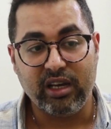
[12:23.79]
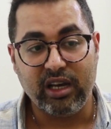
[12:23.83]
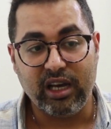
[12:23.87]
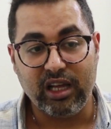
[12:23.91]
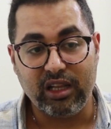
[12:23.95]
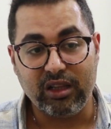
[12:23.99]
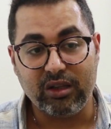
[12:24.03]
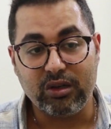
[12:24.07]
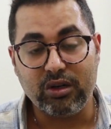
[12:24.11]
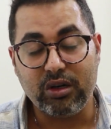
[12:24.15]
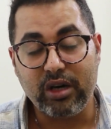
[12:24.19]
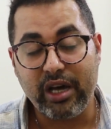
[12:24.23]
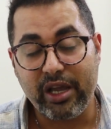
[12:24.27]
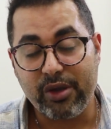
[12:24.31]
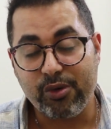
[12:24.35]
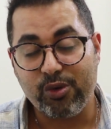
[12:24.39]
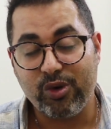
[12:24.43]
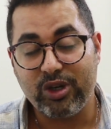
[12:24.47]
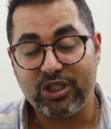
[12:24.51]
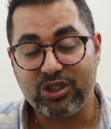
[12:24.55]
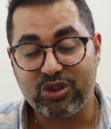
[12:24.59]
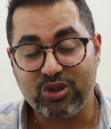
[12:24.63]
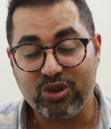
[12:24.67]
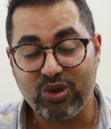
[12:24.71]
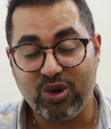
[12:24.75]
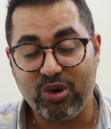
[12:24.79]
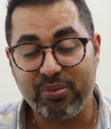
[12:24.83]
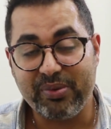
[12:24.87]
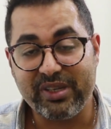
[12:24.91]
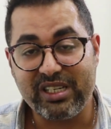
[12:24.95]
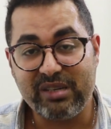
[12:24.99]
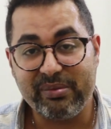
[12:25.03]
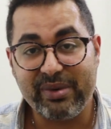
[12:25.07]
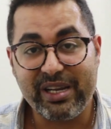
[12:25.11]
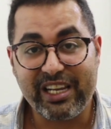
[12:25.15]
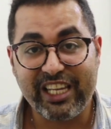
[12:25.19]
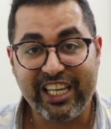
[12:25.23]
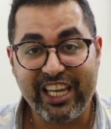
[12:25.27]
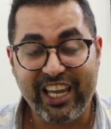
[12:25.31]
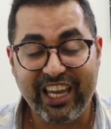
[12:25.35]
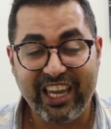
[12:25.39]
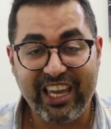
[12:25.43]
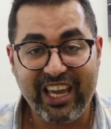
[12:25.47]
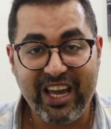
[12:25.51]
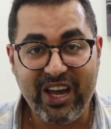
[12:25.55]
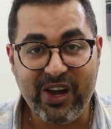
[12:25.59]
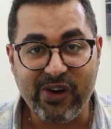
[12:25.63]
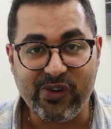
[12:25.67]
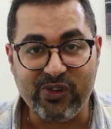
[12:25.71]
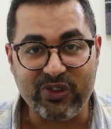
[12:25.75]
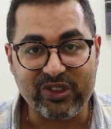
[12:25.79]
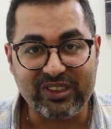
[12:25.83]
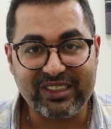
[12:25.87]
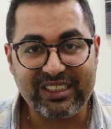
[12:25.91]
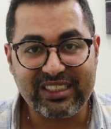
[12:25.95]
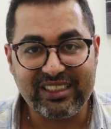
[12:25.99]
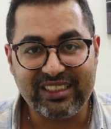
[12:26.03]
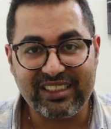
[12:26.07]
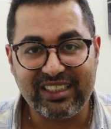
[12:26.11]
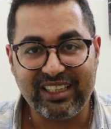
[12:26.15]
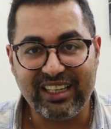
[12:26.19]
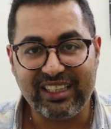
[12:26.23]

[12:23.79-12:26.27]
hello, I want to open a bank account.